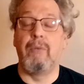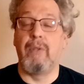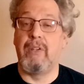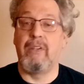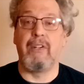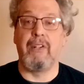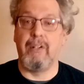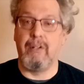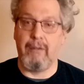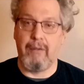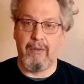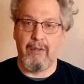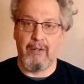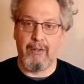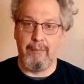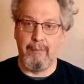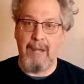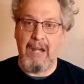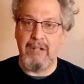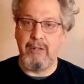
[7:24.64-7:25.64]

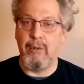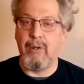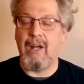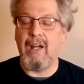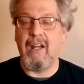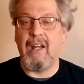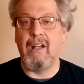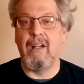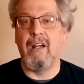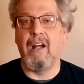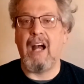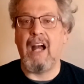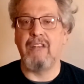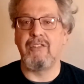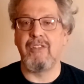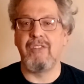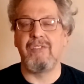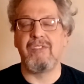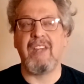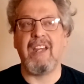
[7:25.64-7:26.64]
their menu, I
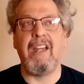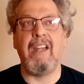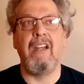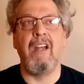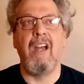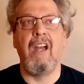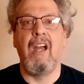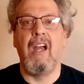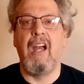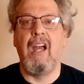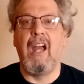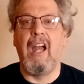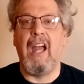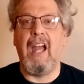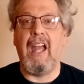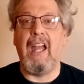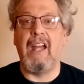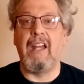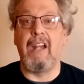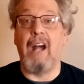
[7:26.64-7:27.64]
should say,
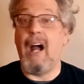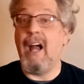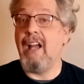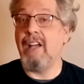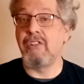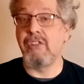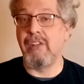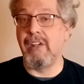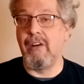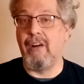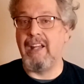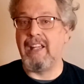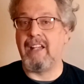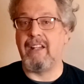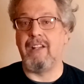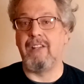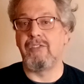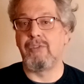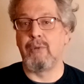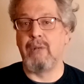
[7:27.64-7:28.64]
and I actually like
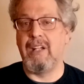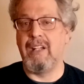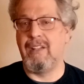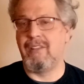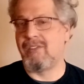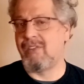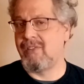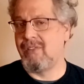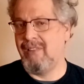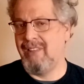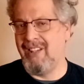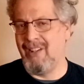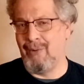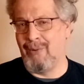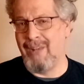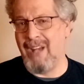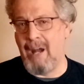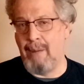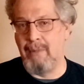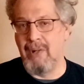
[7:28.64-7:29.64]
it. It's you know,
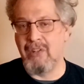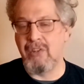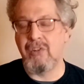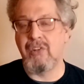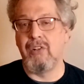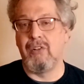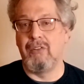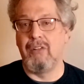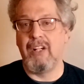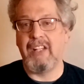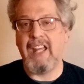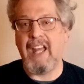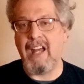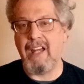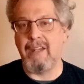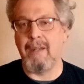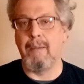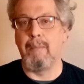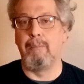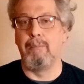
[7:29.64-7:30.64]
not much to look
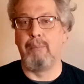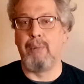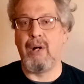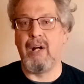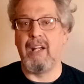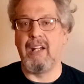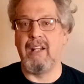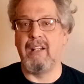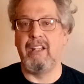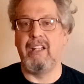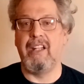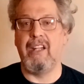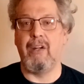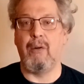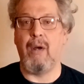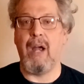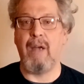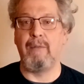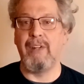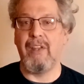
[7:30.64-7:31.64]
at, but you
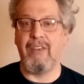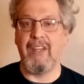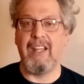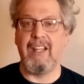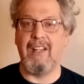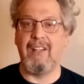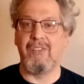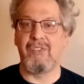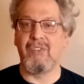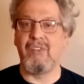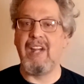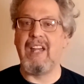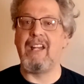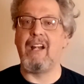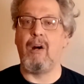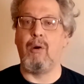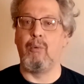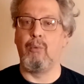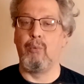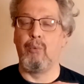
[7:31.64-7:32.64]
know, everything is laid
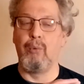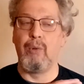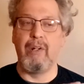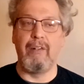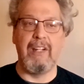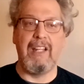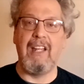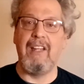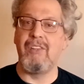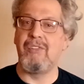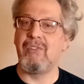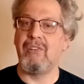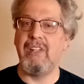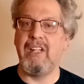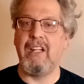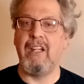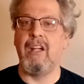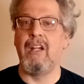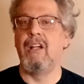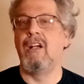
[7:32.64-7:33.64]
out really
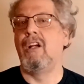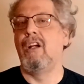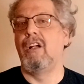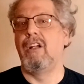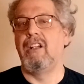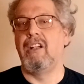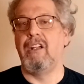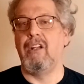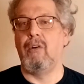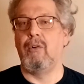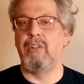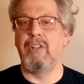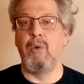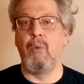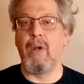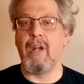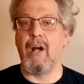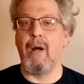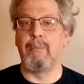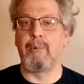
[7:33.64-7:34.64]
easily. You know, you
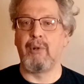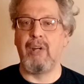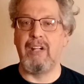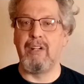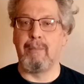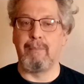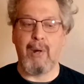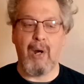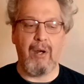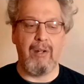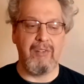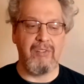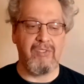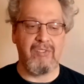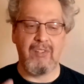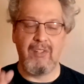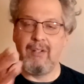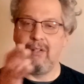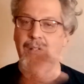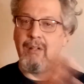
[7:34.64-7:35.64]
want to upgrade your
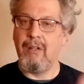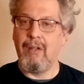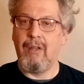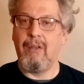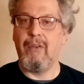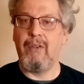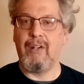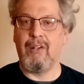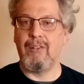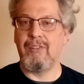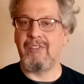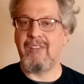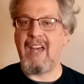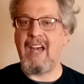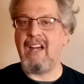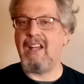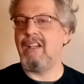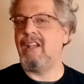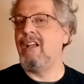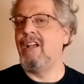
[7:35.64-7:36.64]
parts, there's
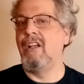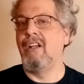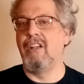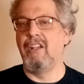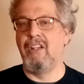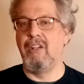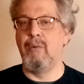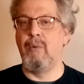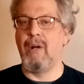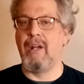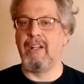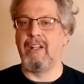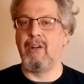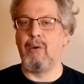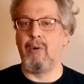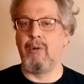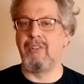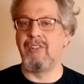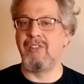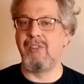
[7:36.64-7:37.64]
that. You want to
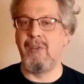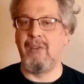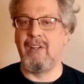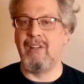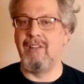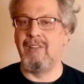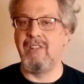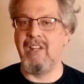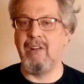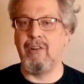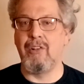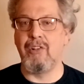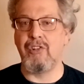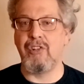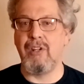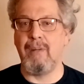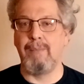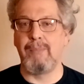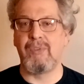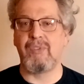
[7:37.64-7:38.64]
go to the
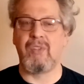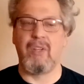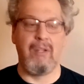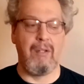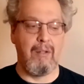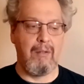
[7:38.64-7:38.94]
dealerships,